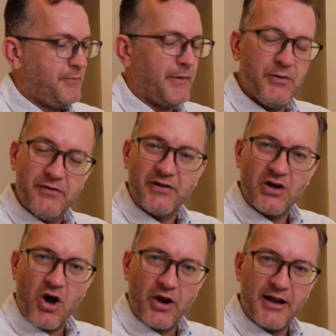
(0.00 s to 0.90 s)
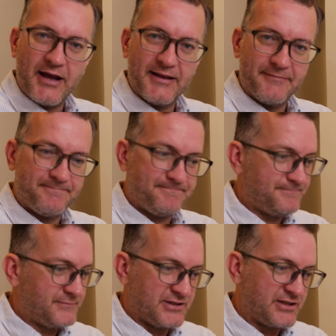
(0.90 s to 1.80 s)
But moving on, I'm
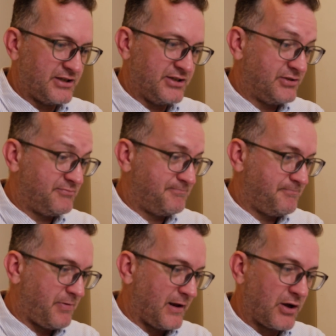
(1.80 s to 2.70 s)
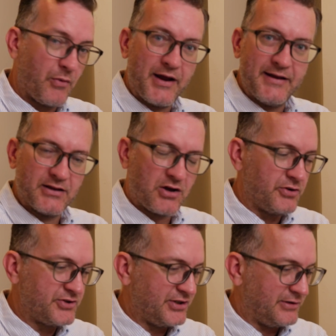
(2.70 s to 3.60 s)
just going to plug away in the
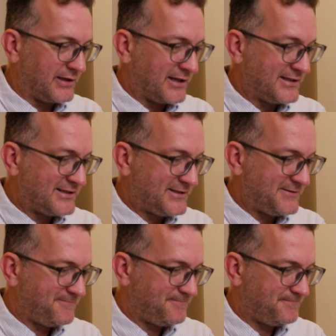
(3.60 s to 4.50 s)
console, I guess.